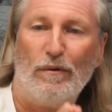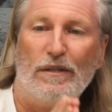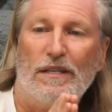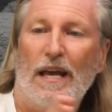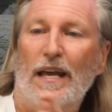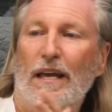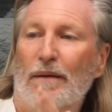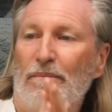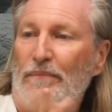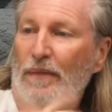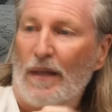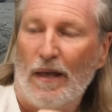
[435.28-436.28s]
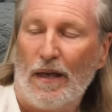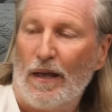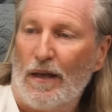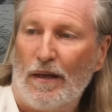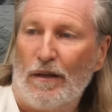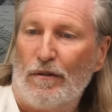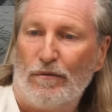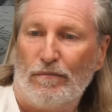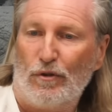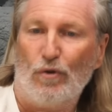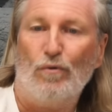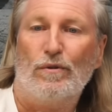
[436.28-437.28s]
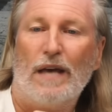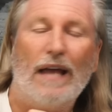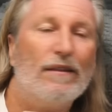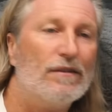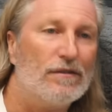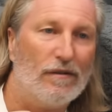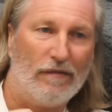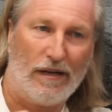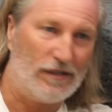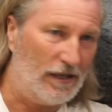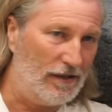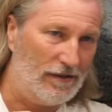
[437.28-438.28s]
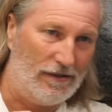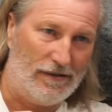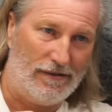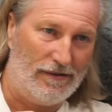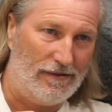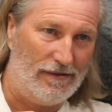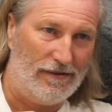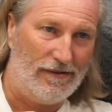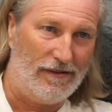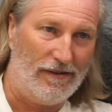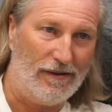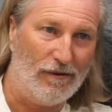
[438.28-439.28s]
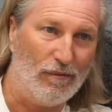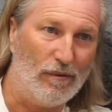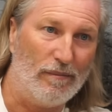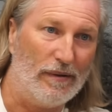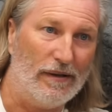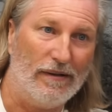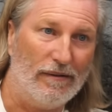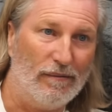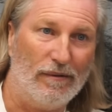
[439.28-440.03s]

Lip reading: take 2/10 of our chances, you know, we'd be.